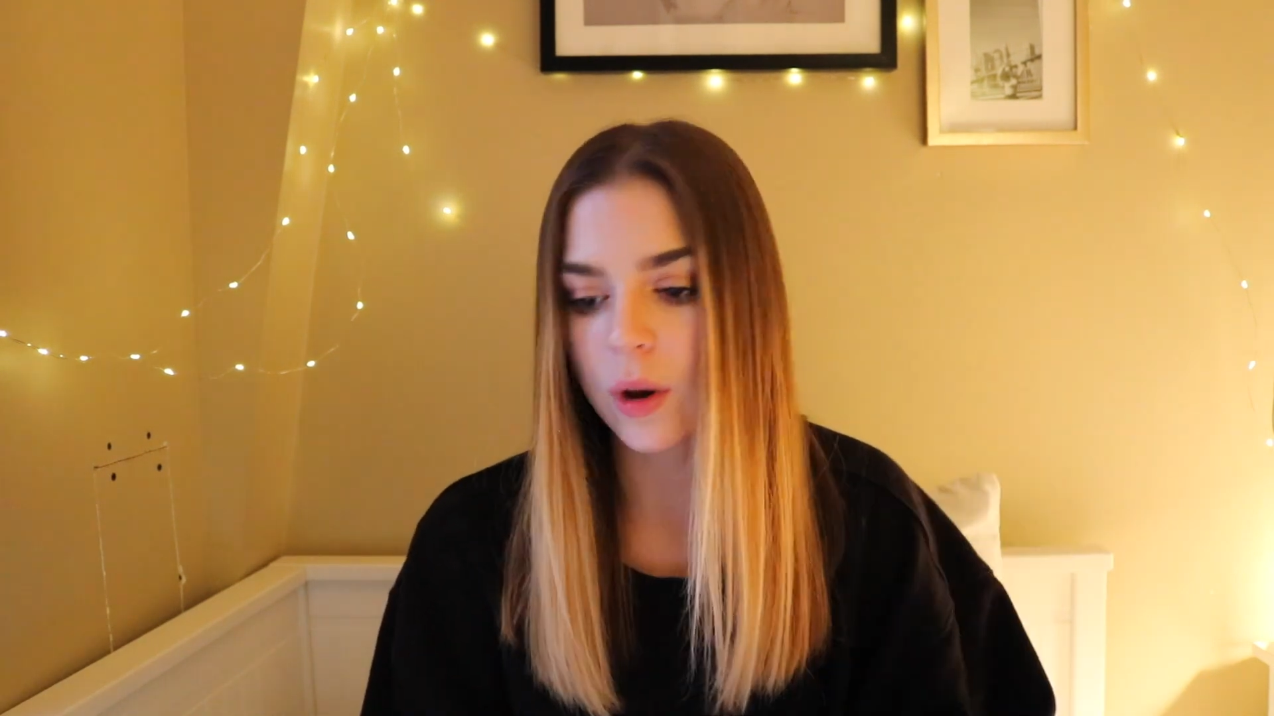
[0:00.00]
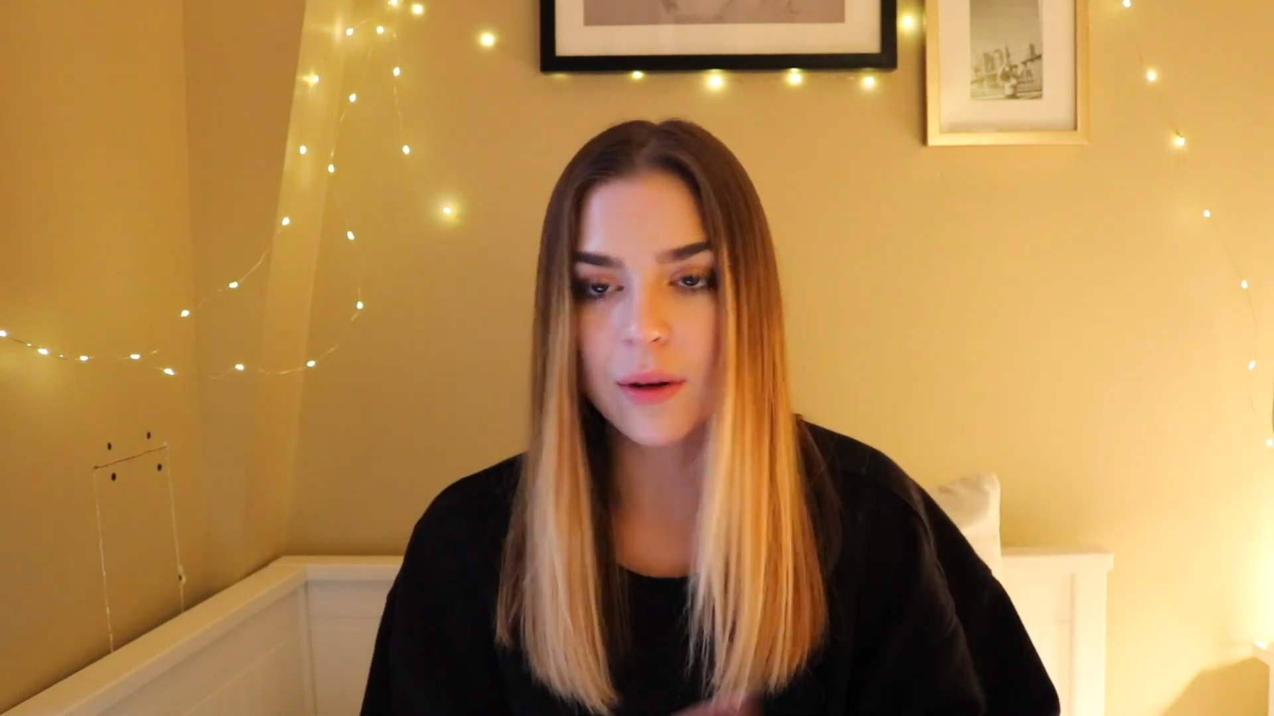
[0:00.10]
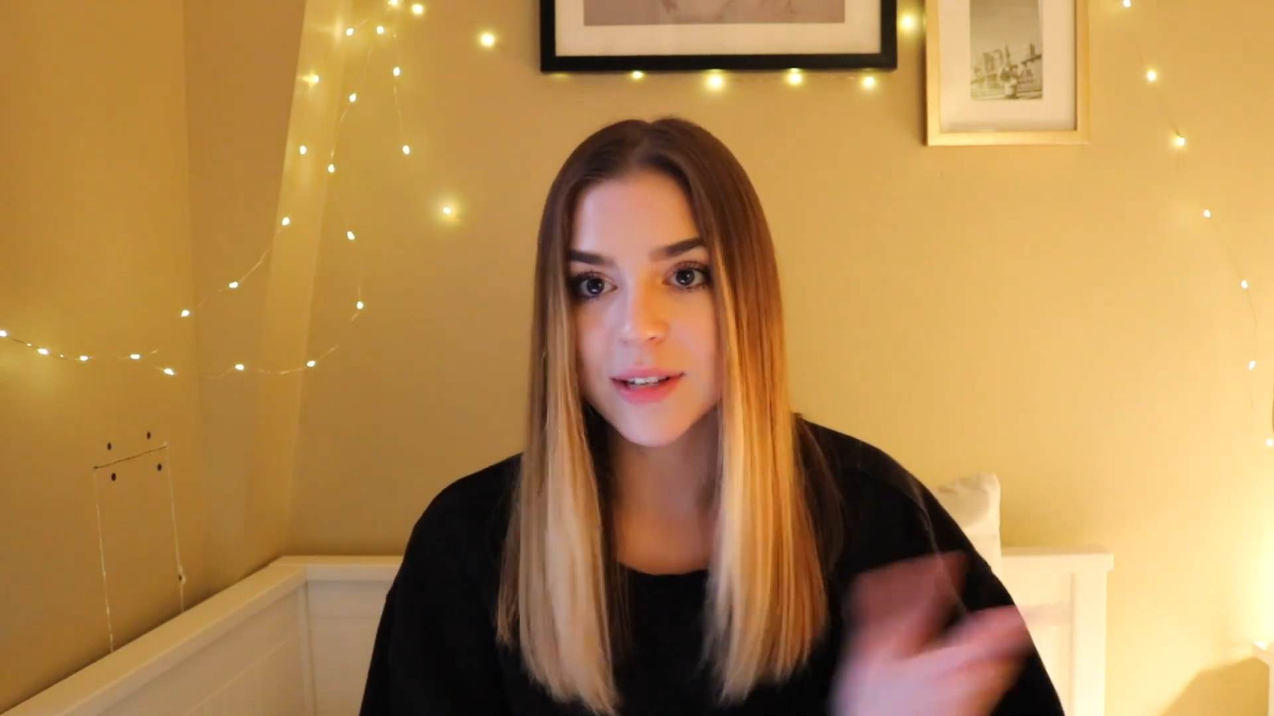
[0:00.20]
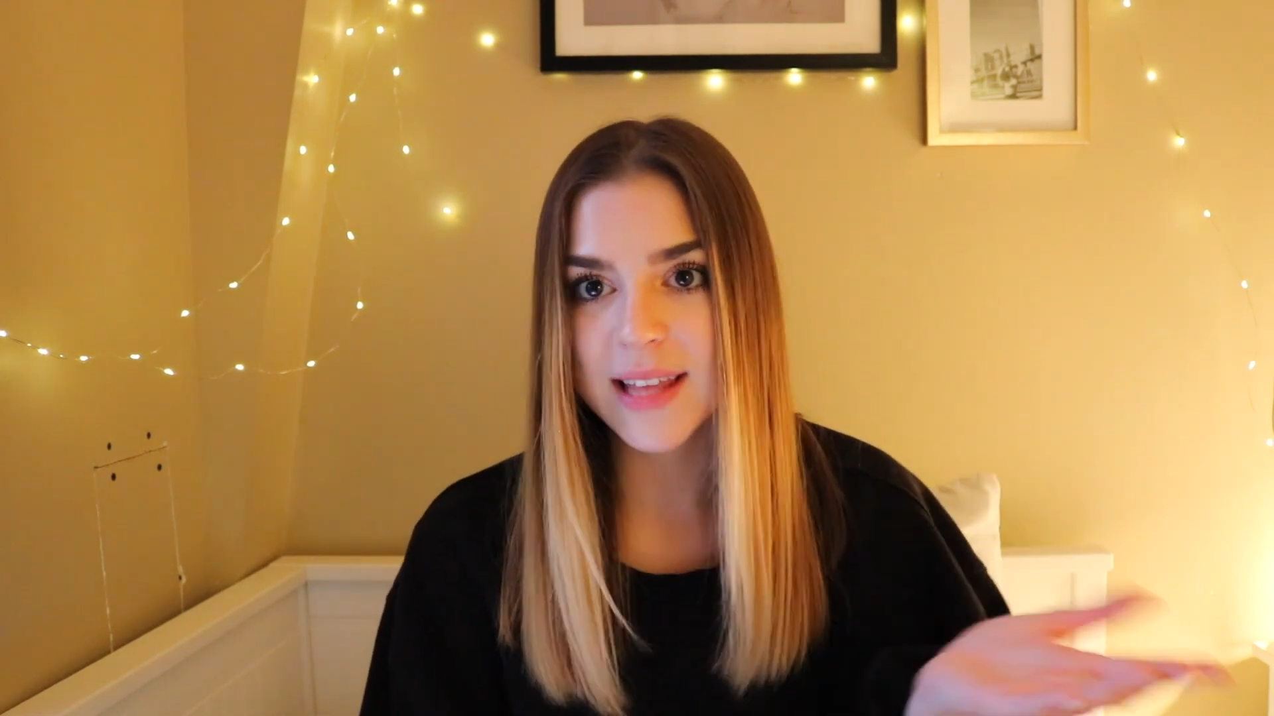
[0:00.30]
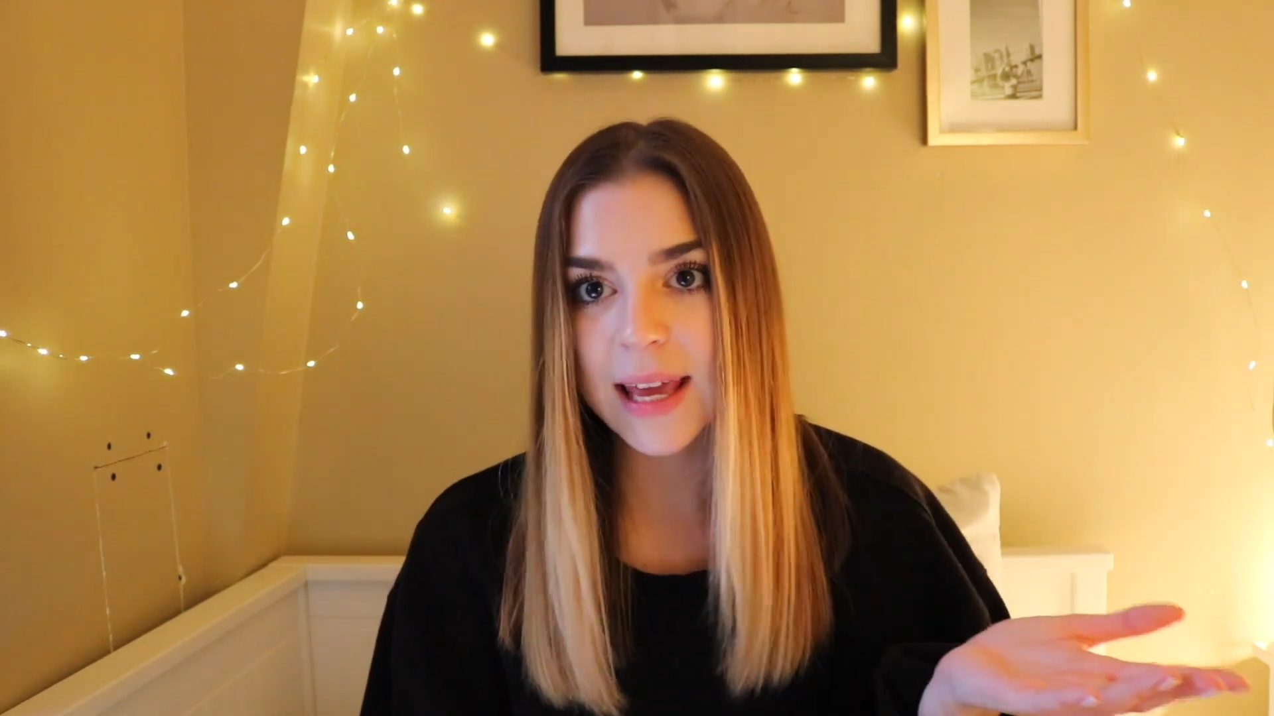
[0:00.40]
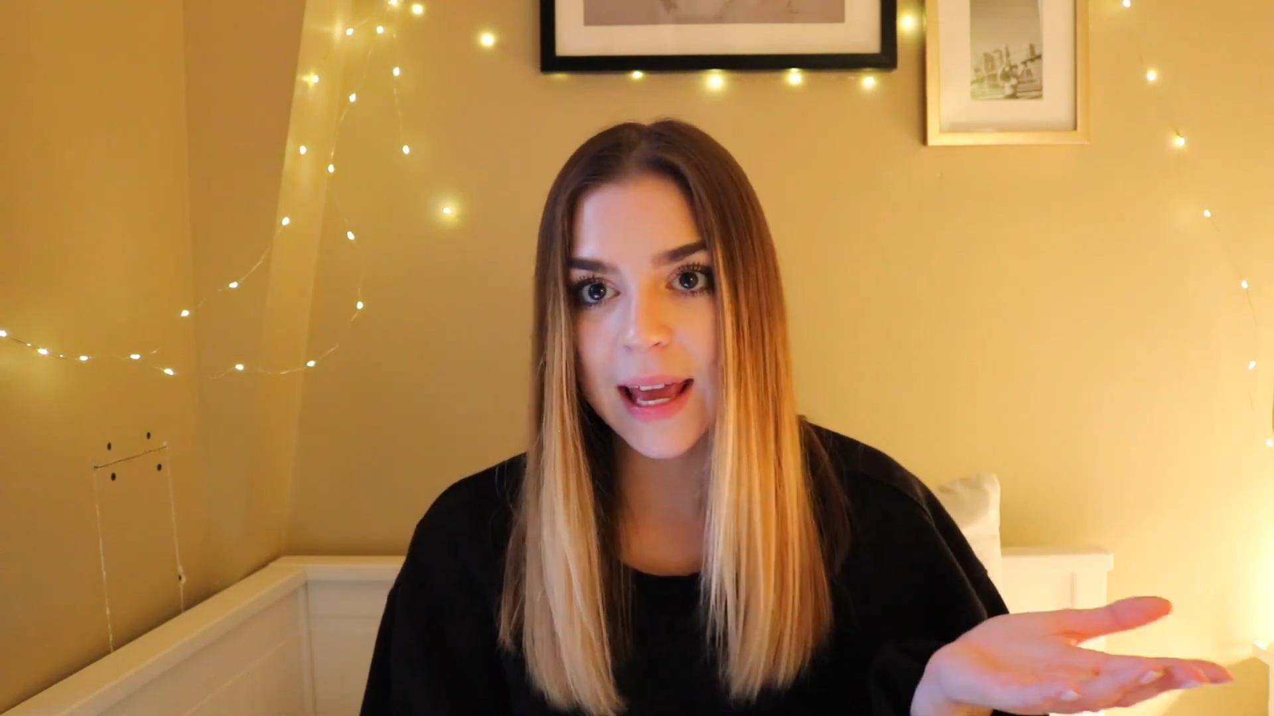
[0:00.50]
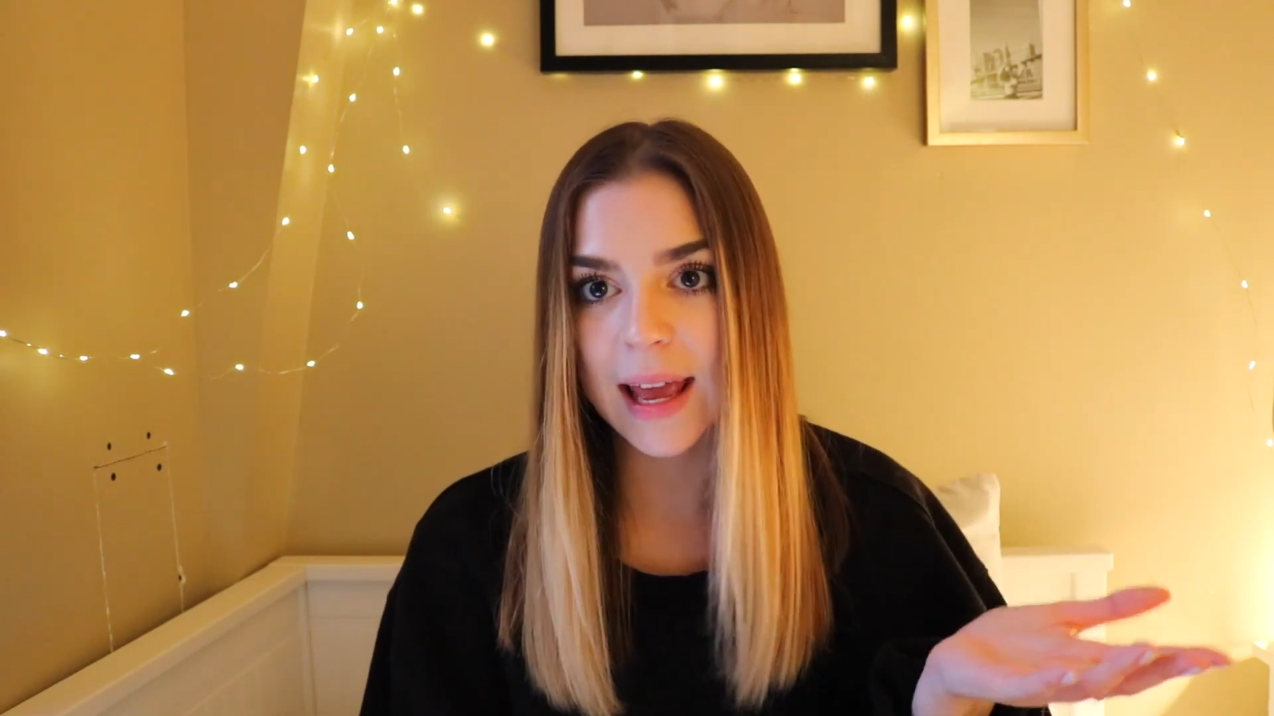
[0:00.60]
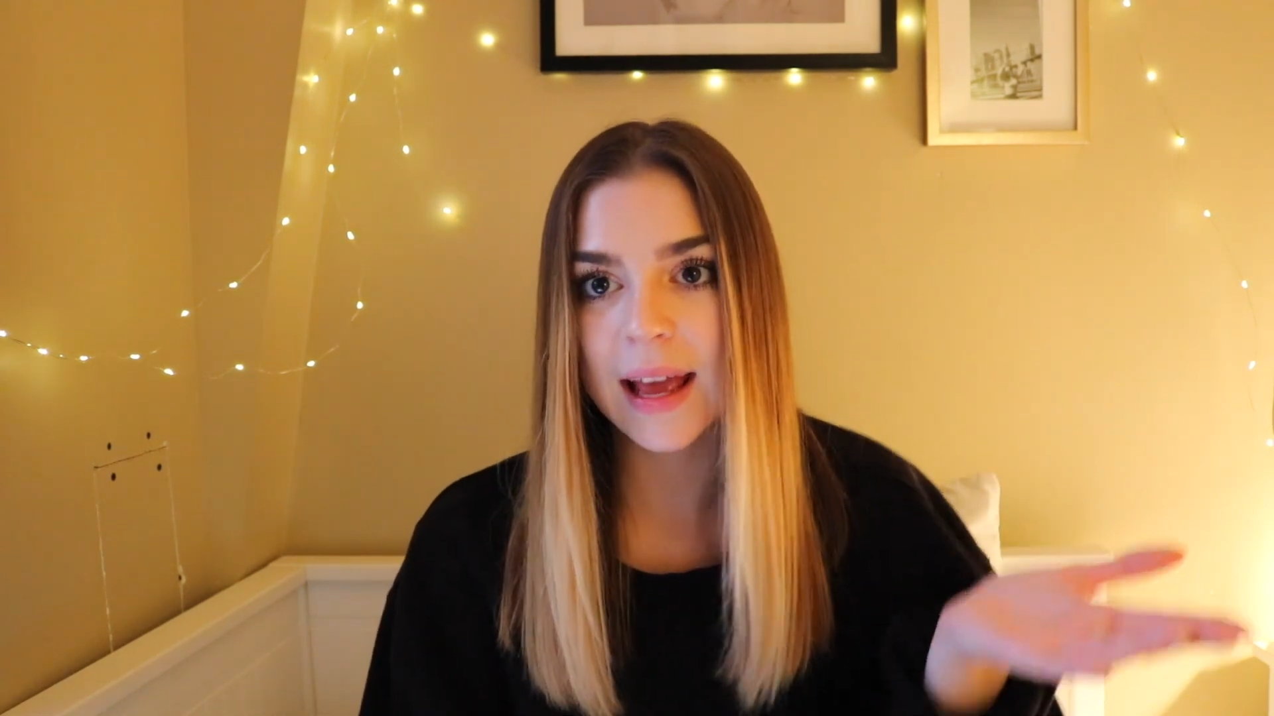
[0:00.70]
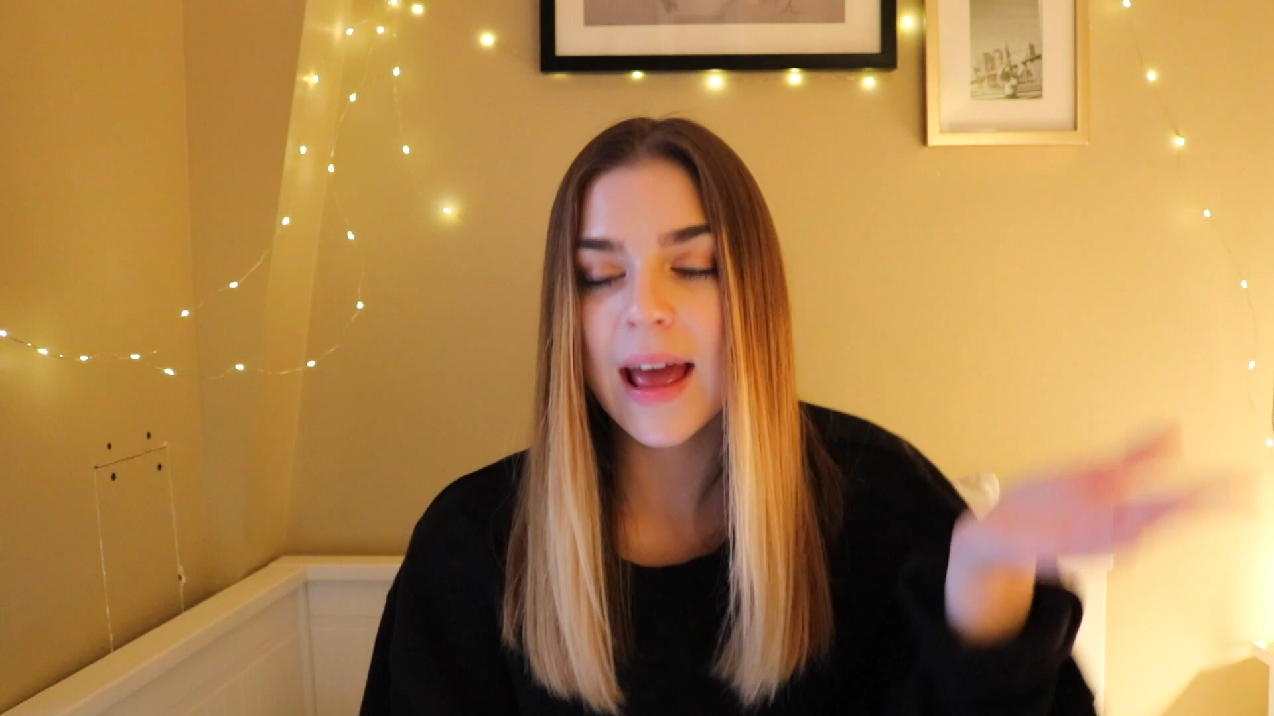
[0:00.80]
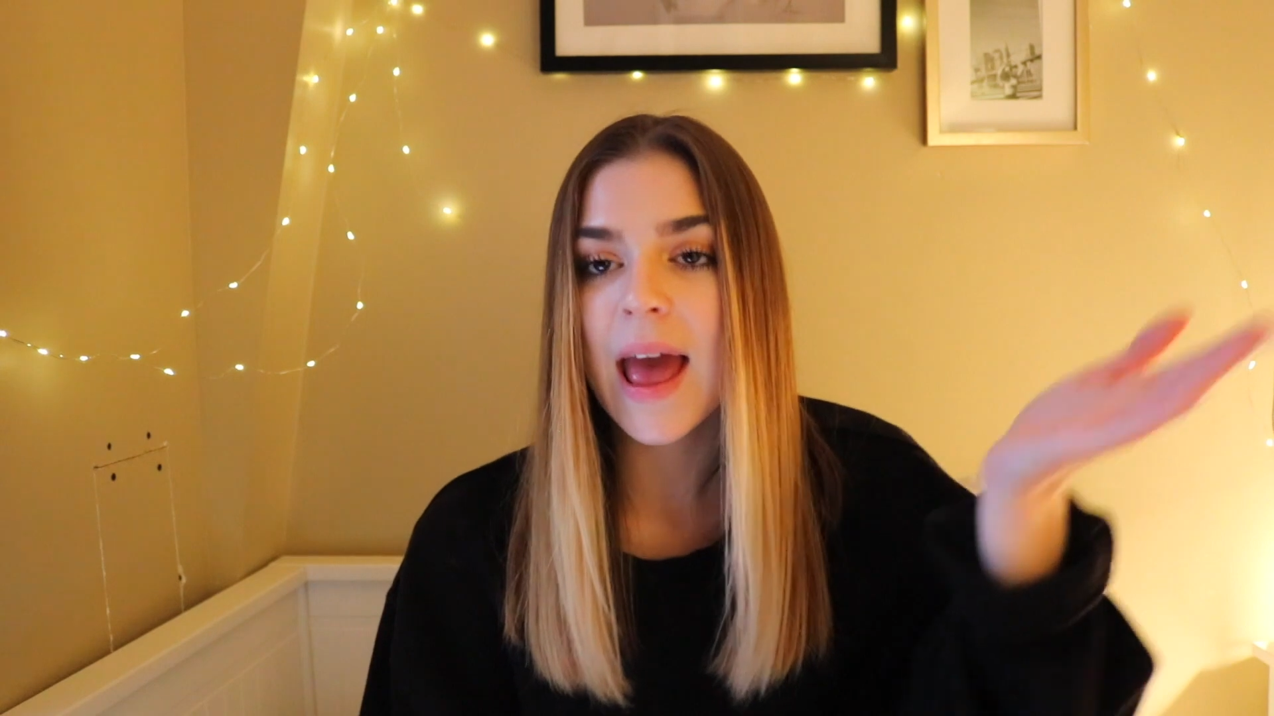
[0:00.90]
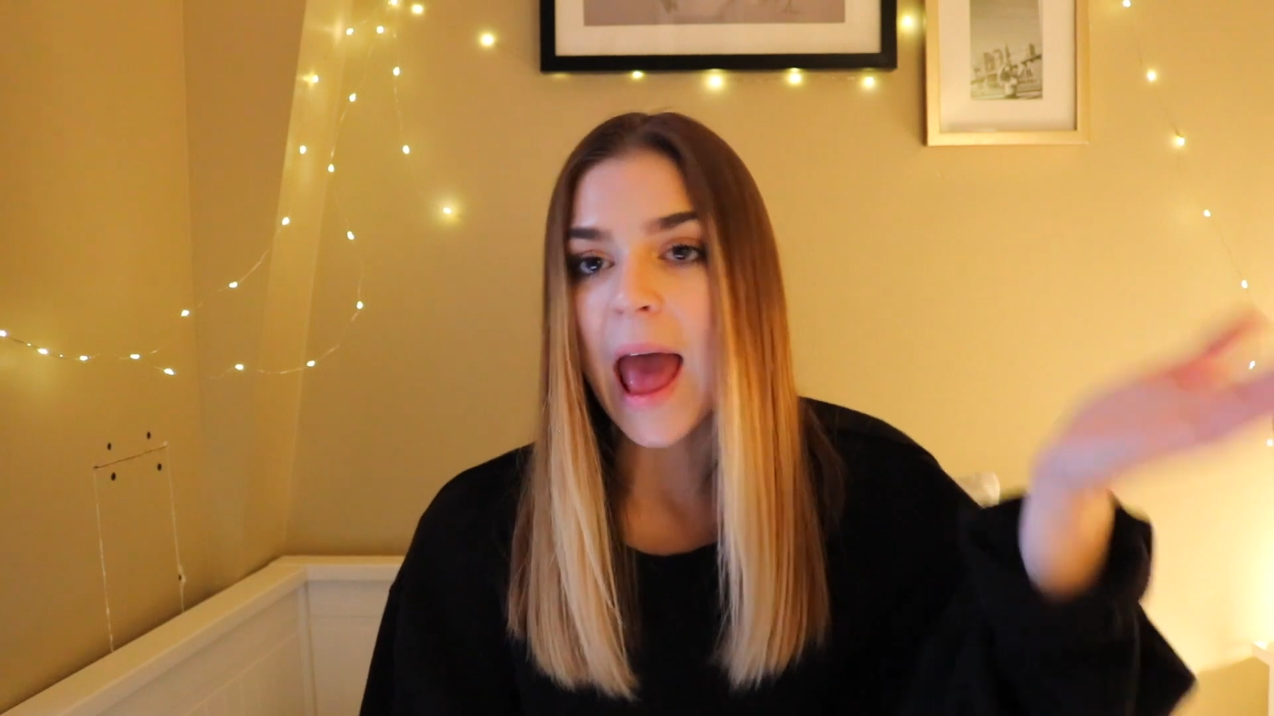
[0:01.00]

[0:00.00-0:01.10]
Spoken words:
what I was thinking.